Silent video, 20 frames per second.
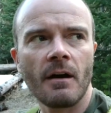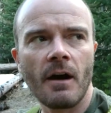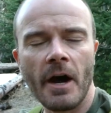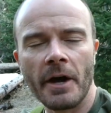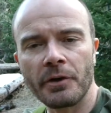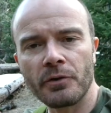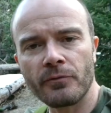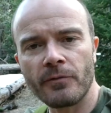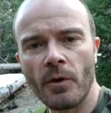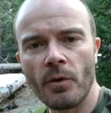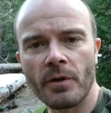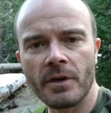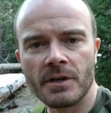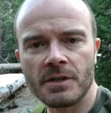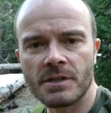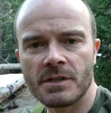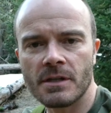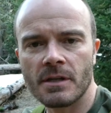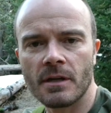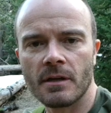
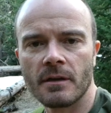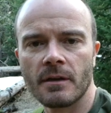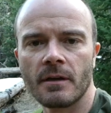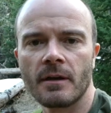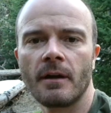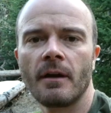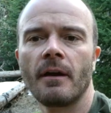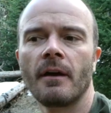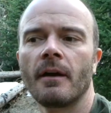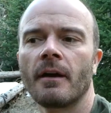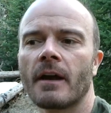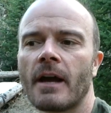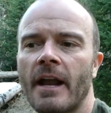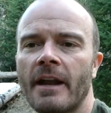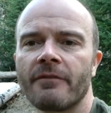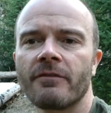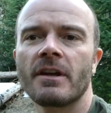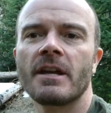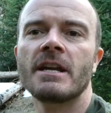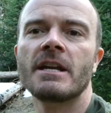autofocus
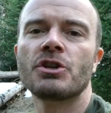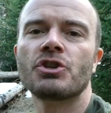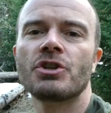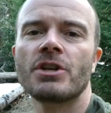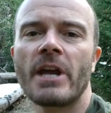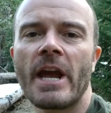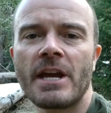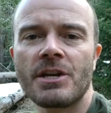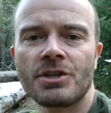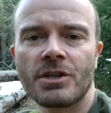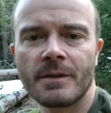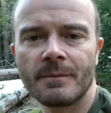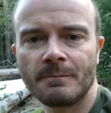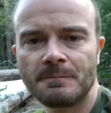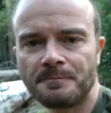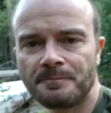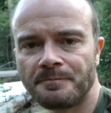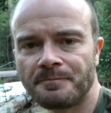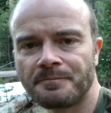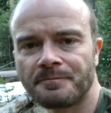kind of
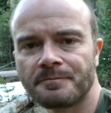initiation